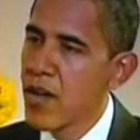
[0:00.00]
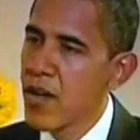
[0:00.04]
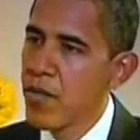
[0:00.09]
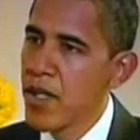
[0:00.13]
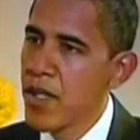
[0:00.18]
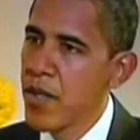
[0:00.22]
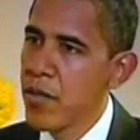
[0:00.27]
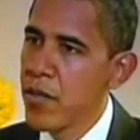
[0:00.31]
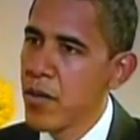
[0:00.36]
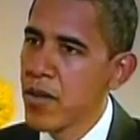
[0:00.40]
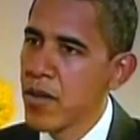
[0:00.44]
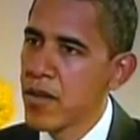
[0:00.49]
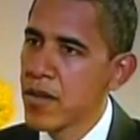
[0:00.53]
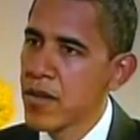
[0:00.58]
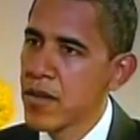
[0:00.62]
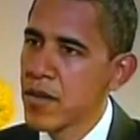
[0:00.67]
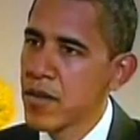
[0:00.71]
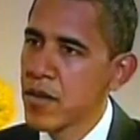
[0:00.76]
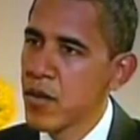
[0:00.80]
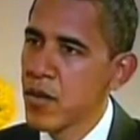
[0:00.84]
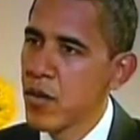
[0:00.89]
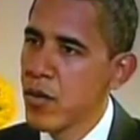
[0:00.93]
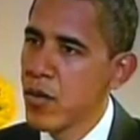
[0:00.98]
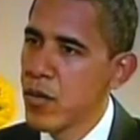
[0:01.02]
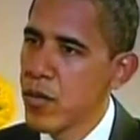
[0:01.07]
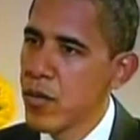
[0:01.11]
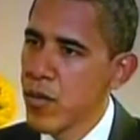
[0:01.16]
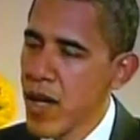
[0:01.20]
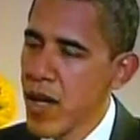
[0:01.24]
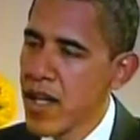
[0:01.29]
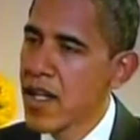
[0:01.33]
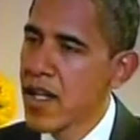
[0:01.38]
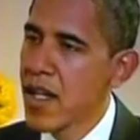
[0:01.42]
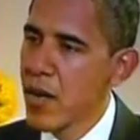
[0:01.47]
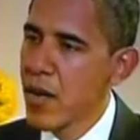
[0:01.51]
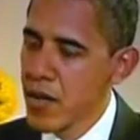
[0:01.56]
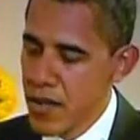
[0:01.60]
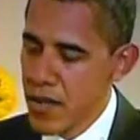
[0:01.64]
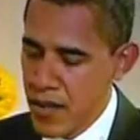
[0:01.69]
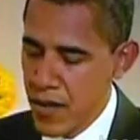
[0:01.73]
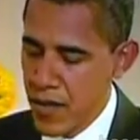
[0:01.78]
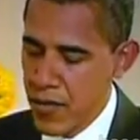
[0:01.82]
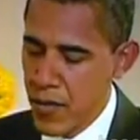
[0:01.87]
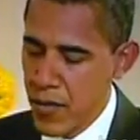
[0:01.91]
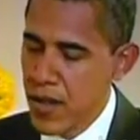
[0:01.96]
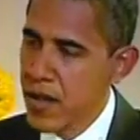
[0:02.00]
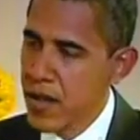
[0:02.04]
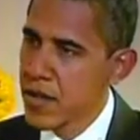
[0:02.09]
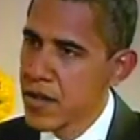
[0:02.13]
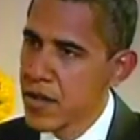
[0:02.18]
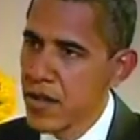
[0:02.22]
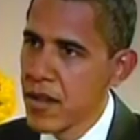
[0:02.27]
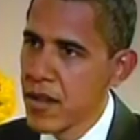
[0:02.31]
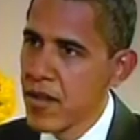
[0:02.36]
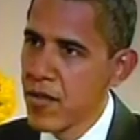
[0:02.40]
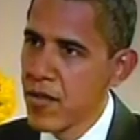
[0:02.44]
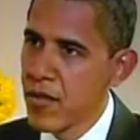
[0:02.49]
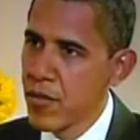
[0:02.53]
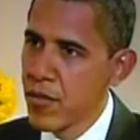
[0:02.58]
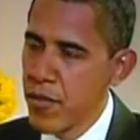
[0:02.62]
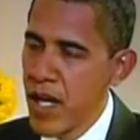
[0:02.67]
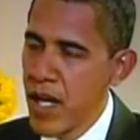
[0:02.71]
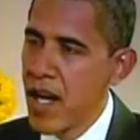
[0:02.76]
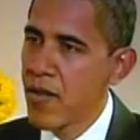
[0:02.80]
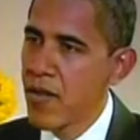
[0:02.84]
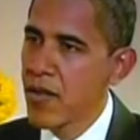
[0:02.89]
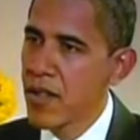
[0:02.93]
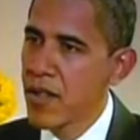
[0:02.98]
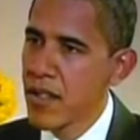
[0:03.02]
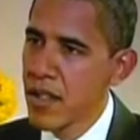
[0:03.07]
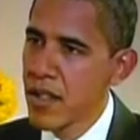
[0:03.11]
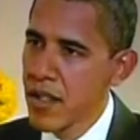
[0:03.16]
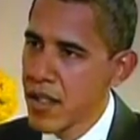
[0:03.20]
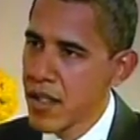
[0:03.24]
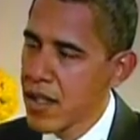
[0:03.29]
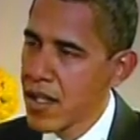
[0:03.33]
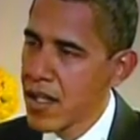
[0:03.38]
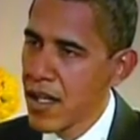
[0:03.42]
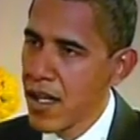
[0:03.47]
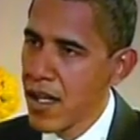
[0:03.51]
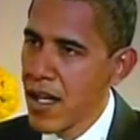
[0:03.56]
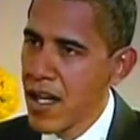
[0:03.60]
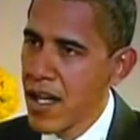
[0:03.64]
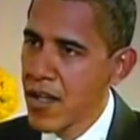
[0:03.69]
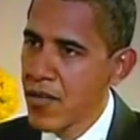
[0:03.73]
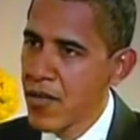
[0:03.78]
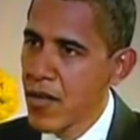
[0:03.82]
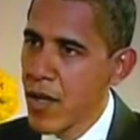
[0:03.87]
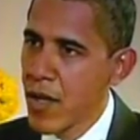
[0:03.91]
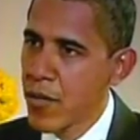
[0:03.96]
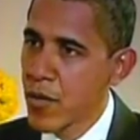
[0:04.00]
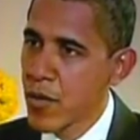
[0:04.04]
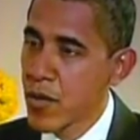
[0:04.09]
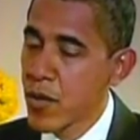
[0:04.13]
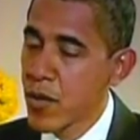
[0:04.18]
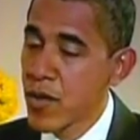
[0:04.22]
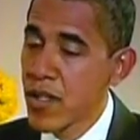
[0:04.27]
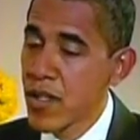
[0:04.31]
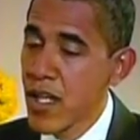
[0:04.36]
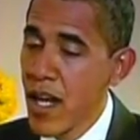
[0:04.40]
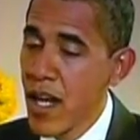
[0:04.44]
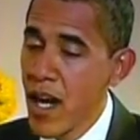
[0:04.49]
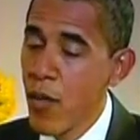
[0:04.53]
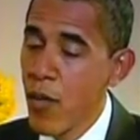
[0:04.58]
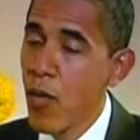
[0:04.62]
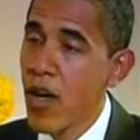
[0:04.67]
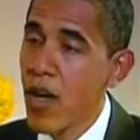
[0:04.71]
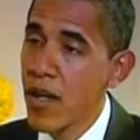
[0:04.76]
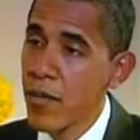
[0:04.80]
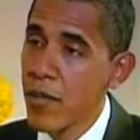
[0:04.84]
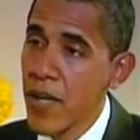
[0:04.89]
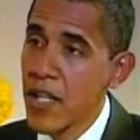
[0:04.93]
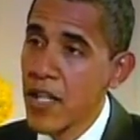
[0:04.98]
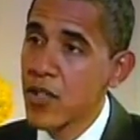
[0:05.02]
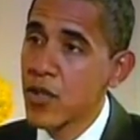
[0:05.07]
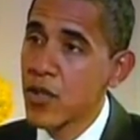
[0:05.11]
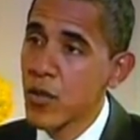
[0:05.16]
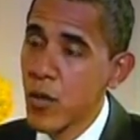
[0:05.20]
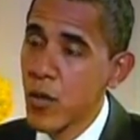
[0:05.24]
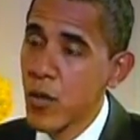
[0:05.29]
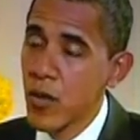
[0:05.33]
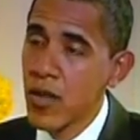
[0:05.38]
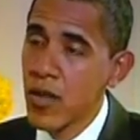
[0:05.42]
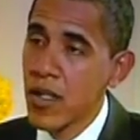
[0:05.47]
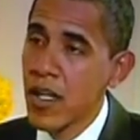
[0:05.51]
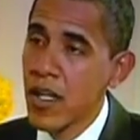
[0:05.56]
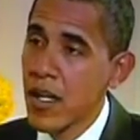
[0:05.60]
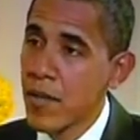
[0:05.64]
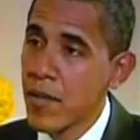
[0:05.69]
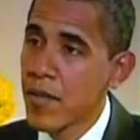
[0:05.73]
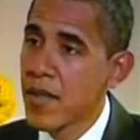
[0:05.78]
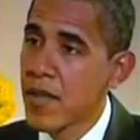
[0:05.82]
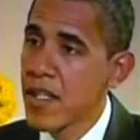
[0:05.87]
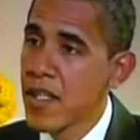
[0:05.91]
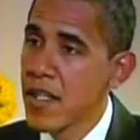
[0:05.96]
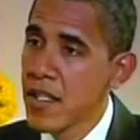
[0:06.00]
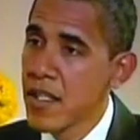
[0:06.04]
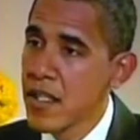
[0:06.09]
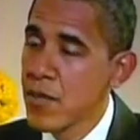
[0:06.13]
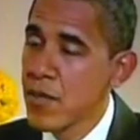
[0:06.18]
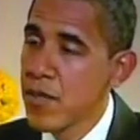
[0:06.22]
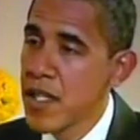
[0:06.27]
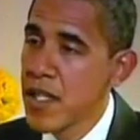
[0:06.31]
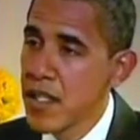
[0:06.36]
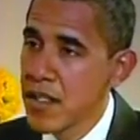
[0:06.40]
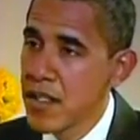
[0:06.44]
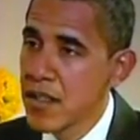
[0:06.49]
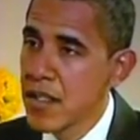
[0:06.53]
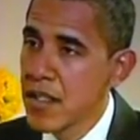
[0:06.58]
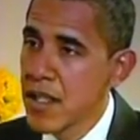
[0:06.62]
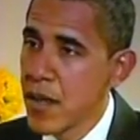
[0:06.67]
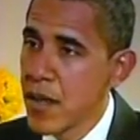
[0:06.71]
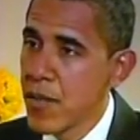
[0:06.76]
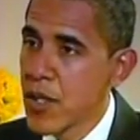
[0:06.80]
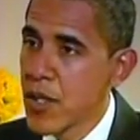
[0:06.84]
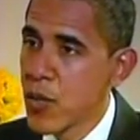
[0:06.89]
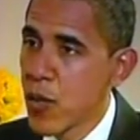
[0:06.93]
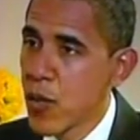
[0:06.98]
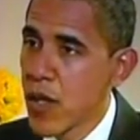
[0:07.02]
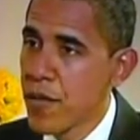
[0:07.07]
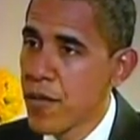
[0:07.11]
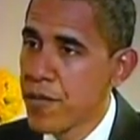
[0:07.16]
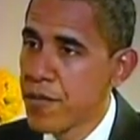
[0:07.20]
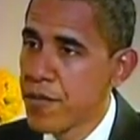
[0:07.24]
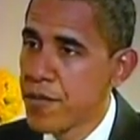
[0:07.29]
ordinary people who right now are suffering from poverty and a lack of opportunity. I want to make sure that I'm speaking to them